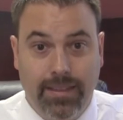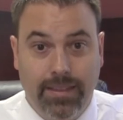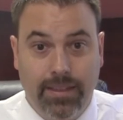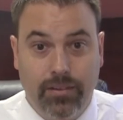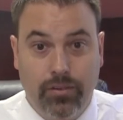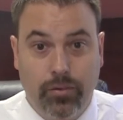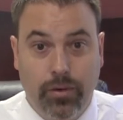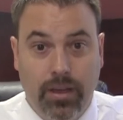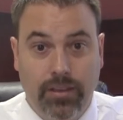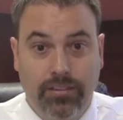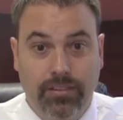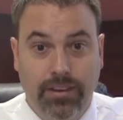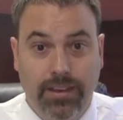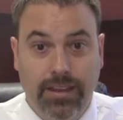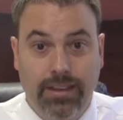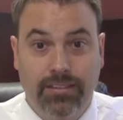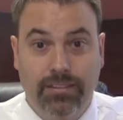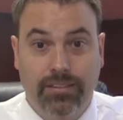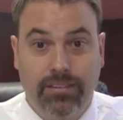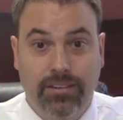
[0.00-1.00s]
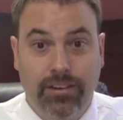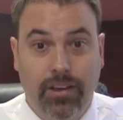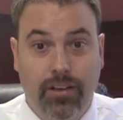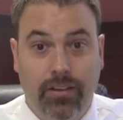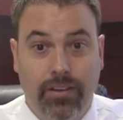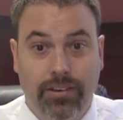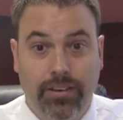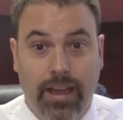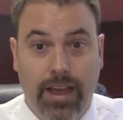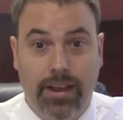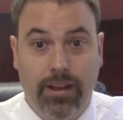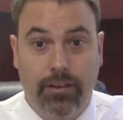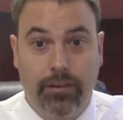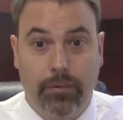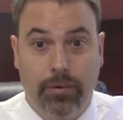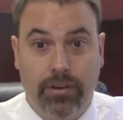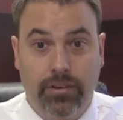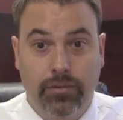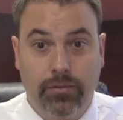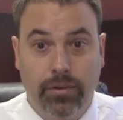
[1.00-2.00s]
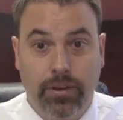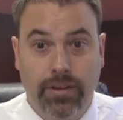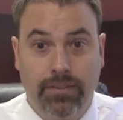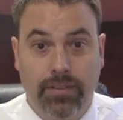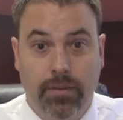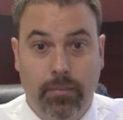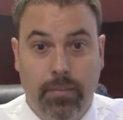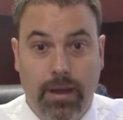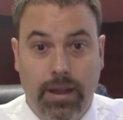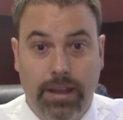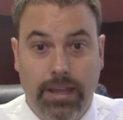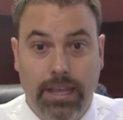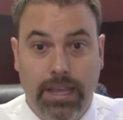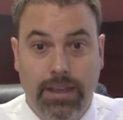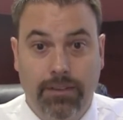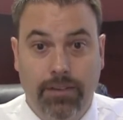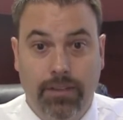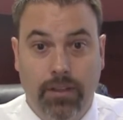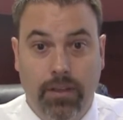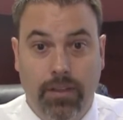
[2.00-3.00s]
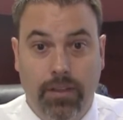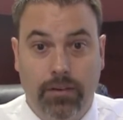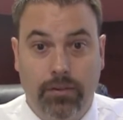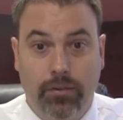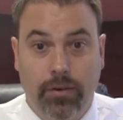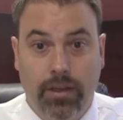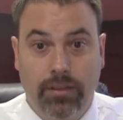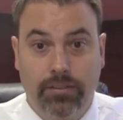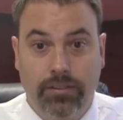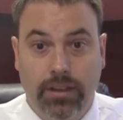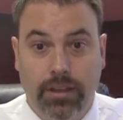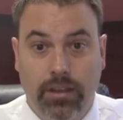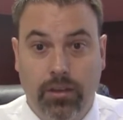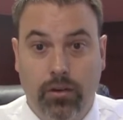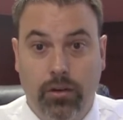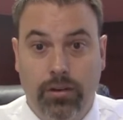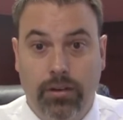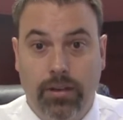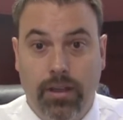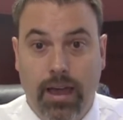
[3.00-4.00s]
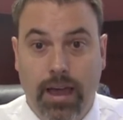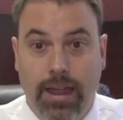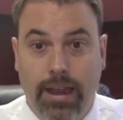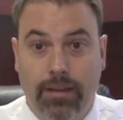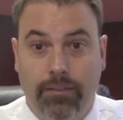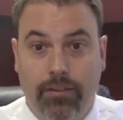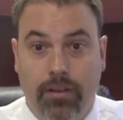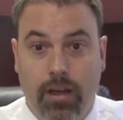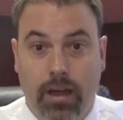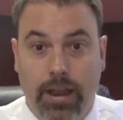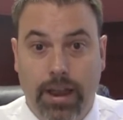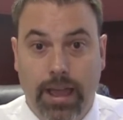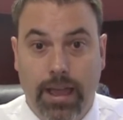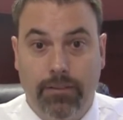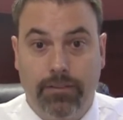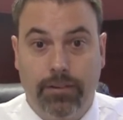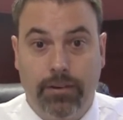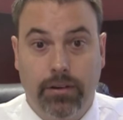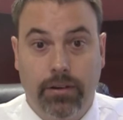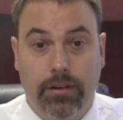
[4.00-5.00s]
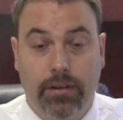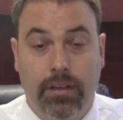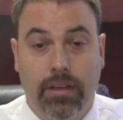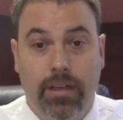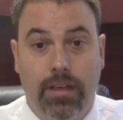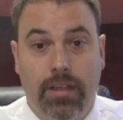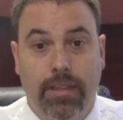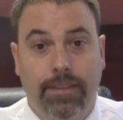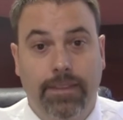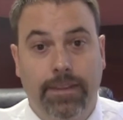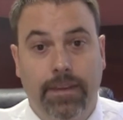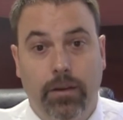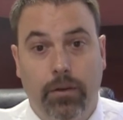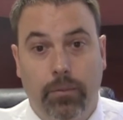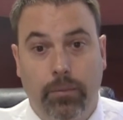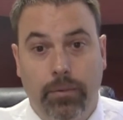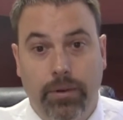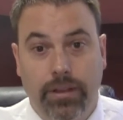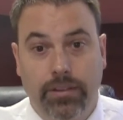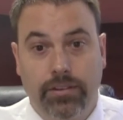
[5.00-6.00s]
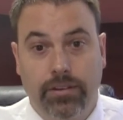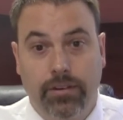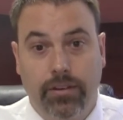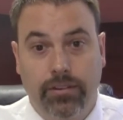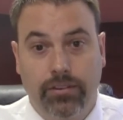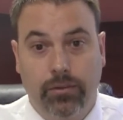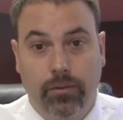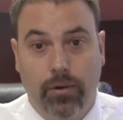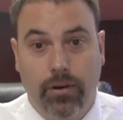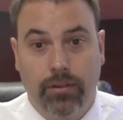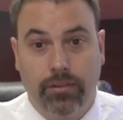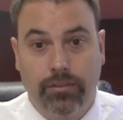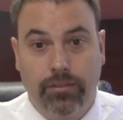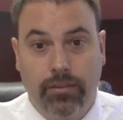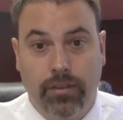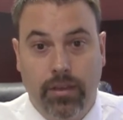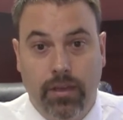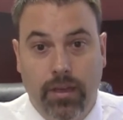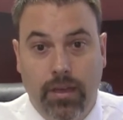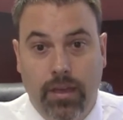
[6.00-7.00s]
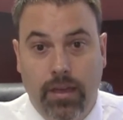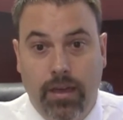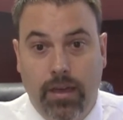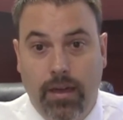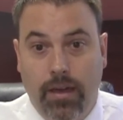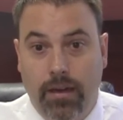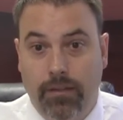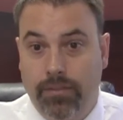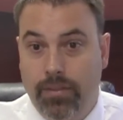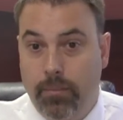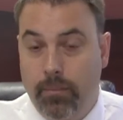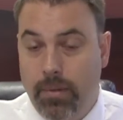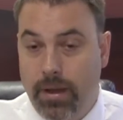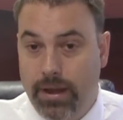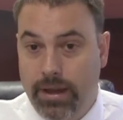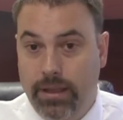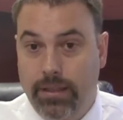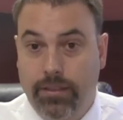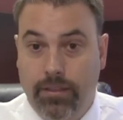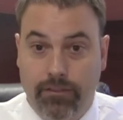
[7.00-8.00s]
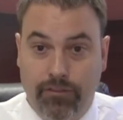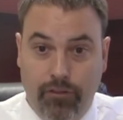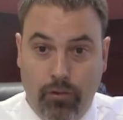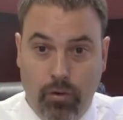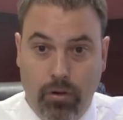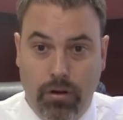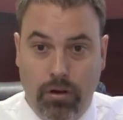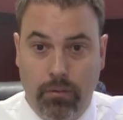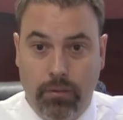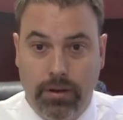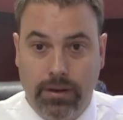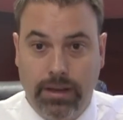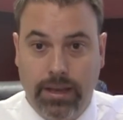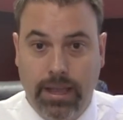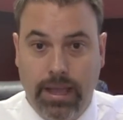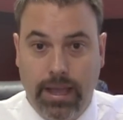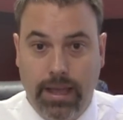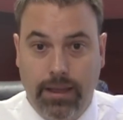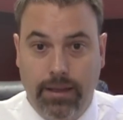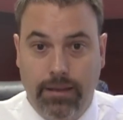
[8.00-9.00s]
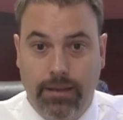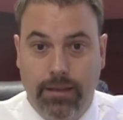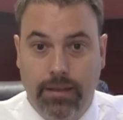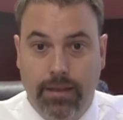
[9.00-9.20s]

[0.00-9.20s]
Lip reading: the trustee is still entitled to retrieve the money, even though the trustee could not have gone after the original source of the money, the 401k.